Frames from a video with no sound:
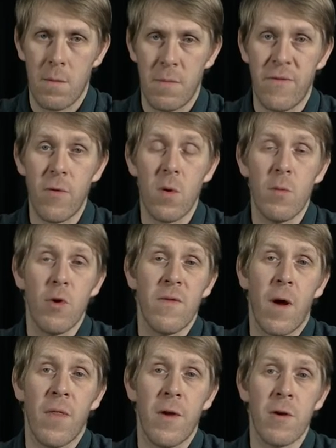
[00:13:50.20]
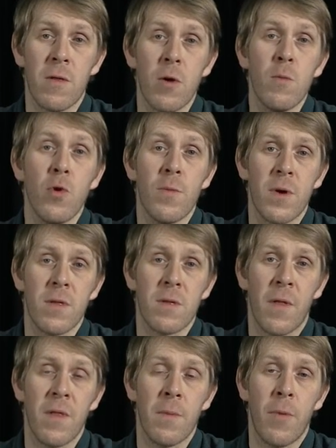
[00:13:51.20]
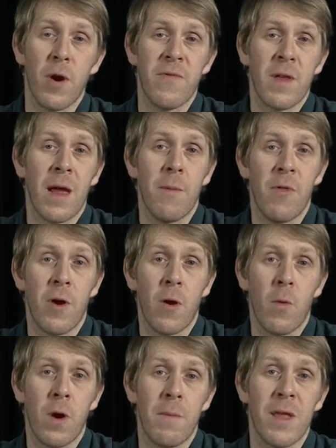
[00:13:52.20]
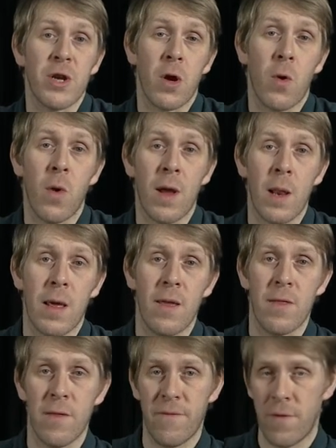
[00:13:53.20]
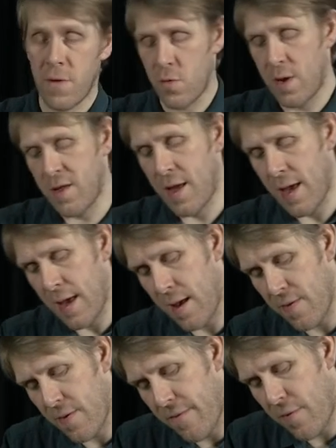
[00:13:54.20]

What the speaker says: Before we move on, there are two more buttons on the body of the camera that I want to mention quickly. The first one is here at the